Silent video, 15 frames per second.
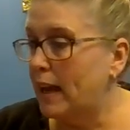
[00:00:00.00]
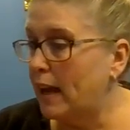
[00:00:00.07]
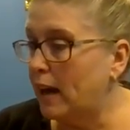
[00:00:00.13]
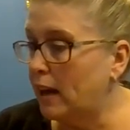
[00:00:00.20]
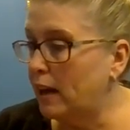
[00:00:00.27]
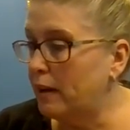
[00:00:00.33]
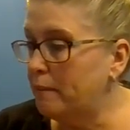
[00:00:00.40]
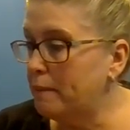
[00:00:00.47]

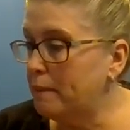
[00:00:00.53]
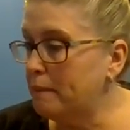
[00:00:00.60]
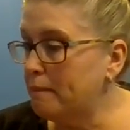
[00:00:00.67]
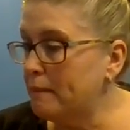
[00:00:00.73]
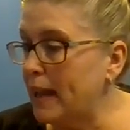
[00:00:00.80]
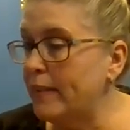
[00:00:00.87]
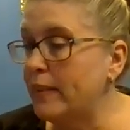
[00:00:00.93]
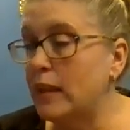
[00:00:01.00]
And
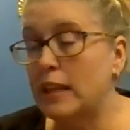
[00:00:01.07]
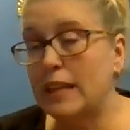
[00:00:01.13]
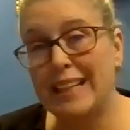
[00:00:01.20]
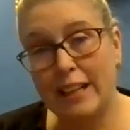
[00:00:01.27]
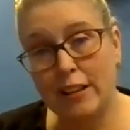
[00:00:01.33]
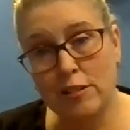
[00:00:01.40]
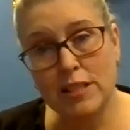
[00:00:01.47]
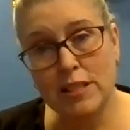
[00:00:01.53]
then
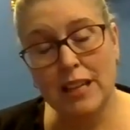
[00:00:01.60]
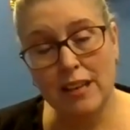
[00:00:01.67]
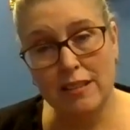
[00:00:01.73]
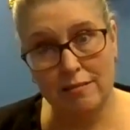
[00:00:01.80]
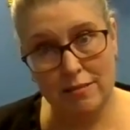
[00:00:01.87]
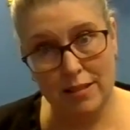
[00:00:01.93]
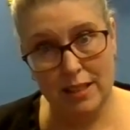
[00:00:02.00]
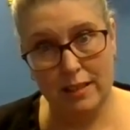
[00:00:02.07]
here's the
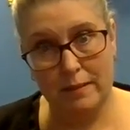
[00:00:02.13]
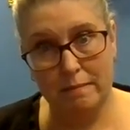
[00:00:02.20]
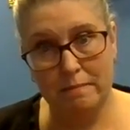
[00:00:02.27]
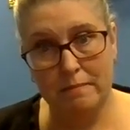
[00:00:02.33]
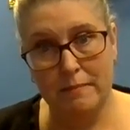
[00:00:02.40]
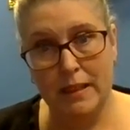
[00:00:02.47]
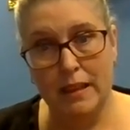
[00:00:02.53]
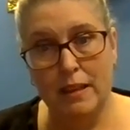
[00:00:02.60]
other thing,
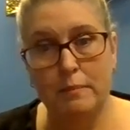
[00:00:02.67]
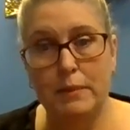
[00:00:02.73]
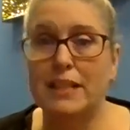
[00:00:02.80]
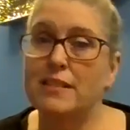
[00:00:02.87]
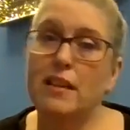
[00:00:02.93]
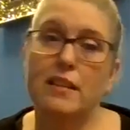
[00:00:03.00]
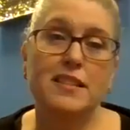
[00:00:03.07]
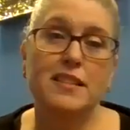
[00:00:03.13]

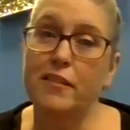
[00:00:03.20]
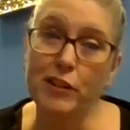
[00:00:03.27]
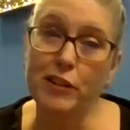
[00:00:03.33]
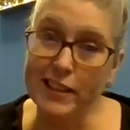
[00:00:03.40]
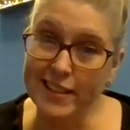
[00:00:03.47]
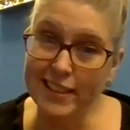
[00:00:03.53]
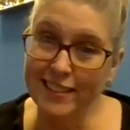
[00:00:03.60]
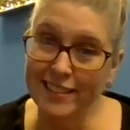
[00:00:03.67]
because nothing's ever
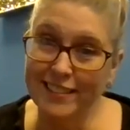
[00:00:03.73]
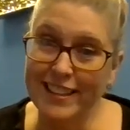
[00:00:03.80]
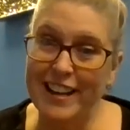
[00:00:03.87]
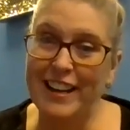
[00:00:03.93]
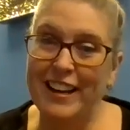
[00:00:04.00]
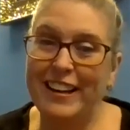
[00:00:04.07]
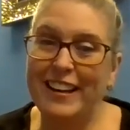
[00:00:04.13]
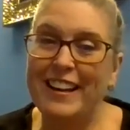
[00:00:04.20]
easy.
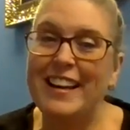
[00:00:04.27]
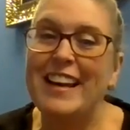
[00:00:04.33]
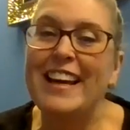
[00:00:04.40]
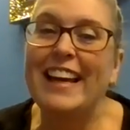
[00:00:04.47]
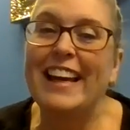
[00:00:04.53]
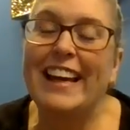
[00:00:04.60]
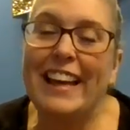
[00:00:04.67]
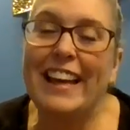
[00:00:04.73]

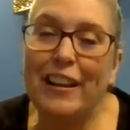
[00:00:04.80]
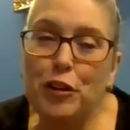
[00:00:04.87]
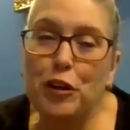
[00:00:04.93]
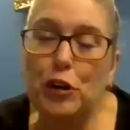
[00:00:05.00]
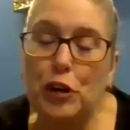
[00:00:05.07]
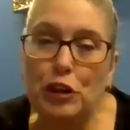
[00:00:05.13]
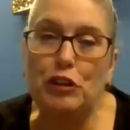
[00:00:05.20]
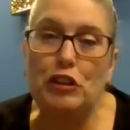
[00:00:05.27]
If
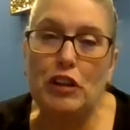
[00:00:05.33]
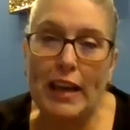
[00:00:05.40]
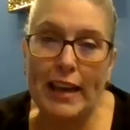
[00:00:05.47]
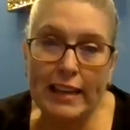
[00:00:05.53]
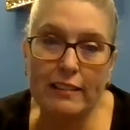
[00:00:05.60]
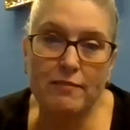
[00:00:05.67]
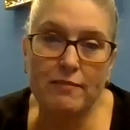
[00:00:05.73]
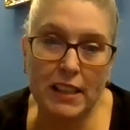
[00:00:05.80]
you're going to
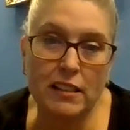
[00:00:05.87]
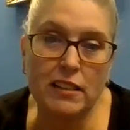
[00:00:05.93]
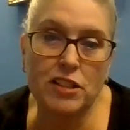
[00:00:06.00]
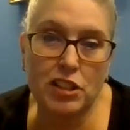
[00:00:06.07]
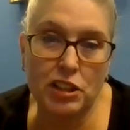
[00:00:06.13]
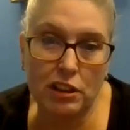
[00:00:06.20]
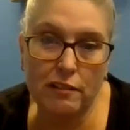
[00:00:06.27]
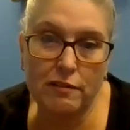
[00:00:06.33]
take
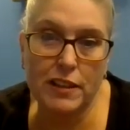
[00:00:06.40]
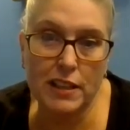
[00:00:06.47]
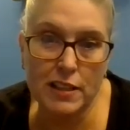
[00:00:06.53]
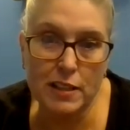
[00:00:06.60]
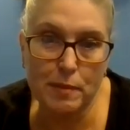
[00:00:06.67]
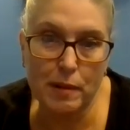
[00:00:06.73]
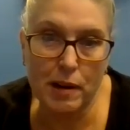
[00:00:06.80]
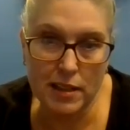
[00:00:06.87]
advantage of
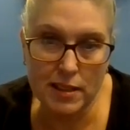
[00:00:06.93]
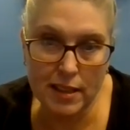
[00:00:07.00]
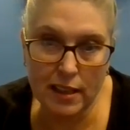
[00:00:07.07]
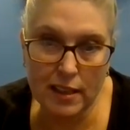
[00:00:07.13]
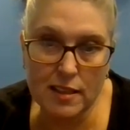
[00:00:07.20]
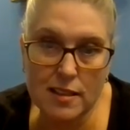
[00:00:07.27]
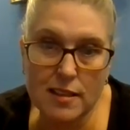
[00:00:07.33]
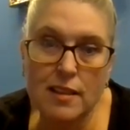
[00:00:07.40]
this
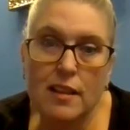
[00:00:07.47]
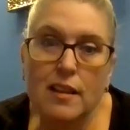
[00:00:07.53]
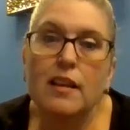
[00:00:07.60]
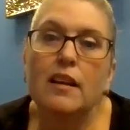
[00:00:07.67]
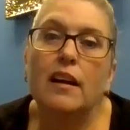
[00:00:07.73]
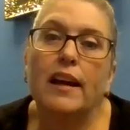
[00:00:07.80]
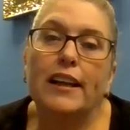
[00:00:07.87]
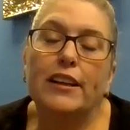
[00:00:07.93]
process
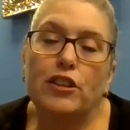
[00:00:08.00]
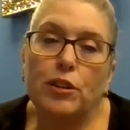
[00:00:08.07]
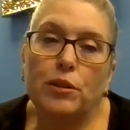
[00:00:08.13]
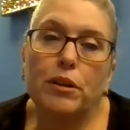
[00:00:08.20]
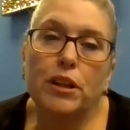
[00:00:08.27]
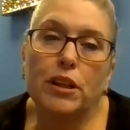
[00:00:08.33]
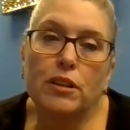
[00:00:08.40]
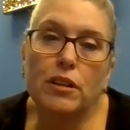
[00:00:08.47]
and
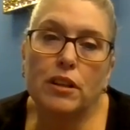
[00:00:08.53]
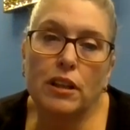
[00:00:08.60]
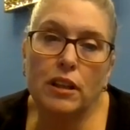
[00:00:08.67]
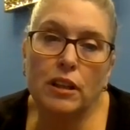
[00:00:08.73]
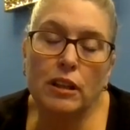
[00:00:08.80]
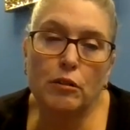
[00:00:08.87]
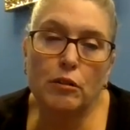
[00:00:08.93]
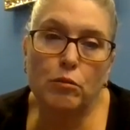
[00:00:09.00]
doing
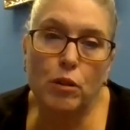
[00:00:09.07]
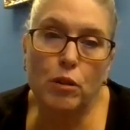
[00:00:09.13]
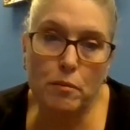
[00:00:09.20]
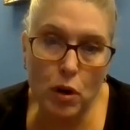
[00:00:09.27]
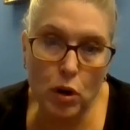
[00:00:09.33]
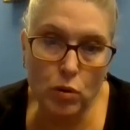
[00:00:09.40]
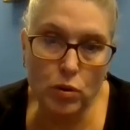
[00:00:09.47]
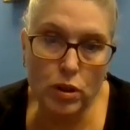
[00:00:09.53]
the
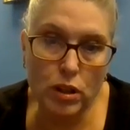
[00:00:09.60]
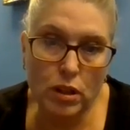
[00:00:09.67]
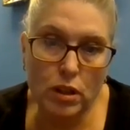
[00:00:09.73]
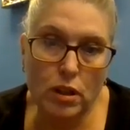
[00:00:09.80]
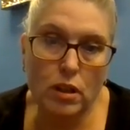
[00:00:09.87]
remote